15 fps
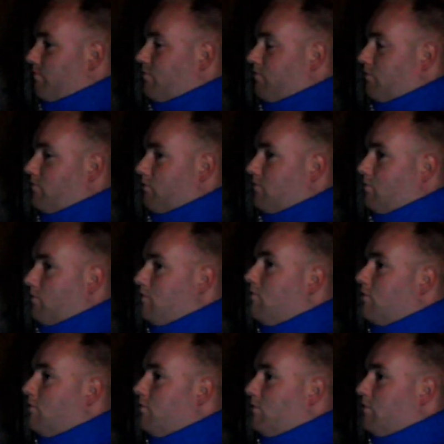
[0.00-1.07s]

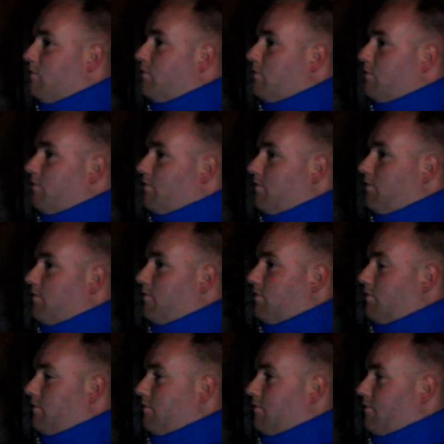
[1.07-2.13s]

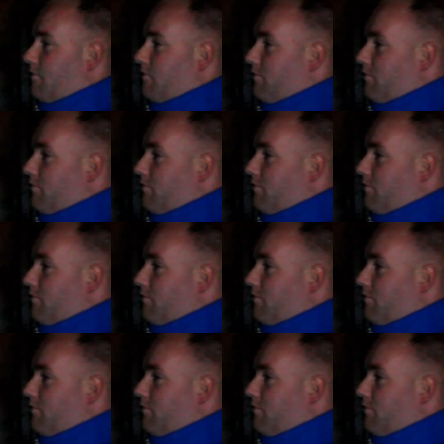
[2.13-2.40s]
(silent)